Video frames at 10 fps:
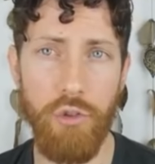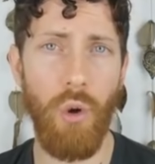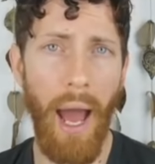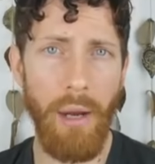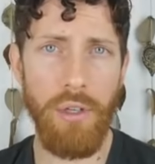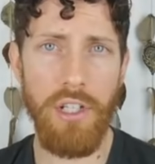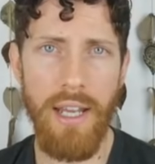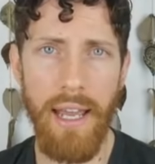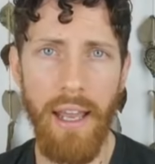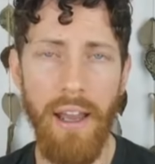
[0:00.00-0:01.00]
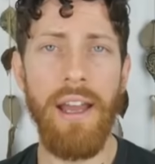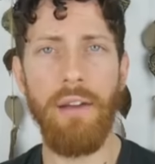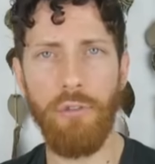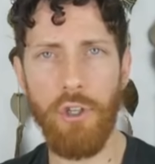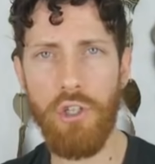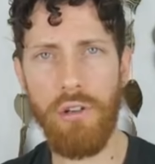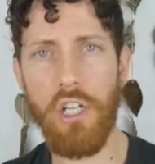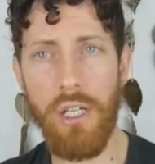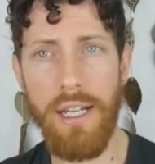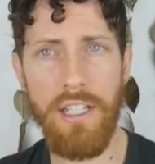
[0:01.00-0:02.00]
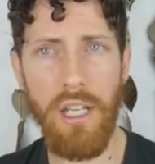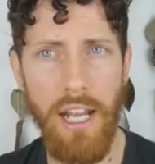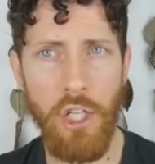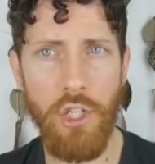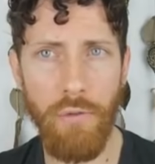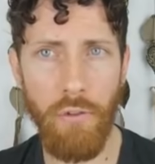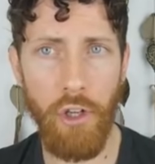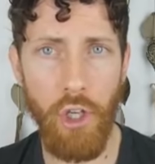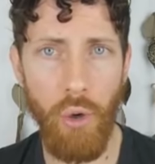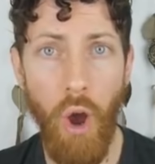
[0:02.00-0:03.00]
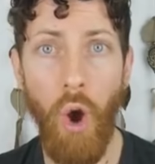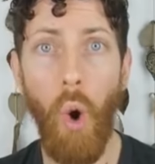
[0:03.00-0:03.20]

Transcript: So I would say if restriction is an issue for you